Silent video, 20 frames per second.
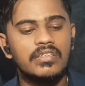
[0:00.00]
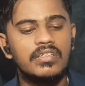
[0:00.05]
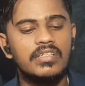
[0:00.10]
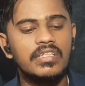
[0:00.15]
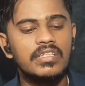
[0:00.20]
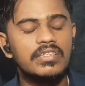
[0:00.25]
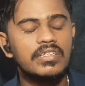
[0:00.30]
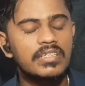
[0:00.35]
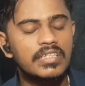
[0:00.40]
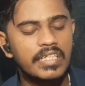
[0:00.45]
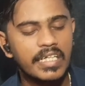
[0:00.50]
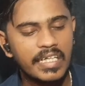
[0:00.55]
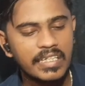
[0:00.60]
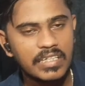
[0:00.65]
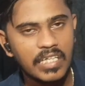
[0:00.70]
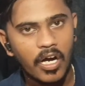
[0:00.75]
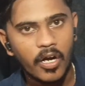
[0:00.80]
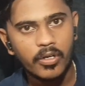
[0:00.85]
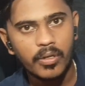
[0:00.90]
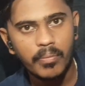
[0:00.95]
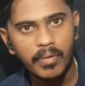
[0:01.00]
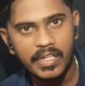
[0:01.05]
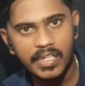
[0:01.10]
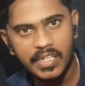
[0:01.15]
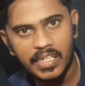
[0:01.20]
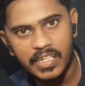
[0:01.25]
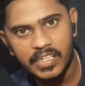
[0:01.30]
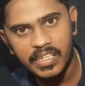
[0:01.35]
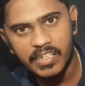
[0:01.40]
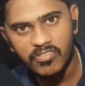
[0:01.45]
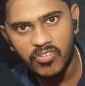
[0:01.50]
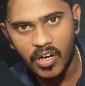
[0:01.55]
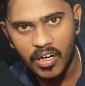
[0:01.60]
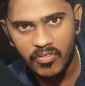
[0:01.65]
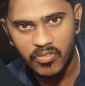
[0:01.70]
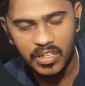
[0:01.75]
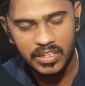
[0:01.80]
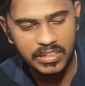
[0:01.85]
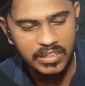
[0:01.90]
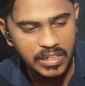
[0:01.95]
This takes automatically
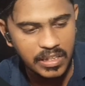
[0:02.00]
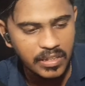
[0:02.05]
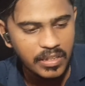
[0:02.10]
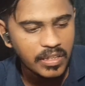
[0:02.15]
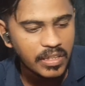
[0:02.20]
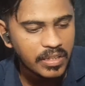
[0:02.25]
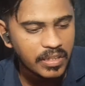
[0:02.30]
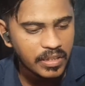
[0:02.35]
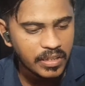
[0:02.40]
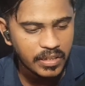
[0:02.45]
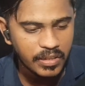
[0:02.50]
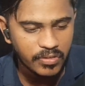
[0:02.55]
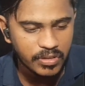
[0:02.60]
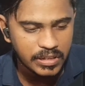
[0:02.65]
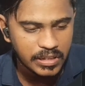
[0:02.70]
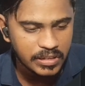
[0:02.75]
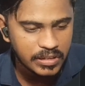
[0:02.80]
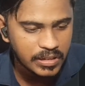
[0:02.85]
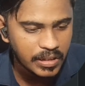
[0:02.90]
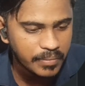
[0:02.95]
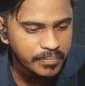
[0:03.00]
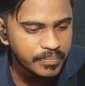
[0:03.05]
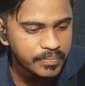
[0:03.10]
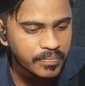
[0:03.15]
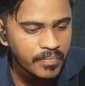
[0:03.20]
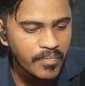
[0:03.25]
default version in your system,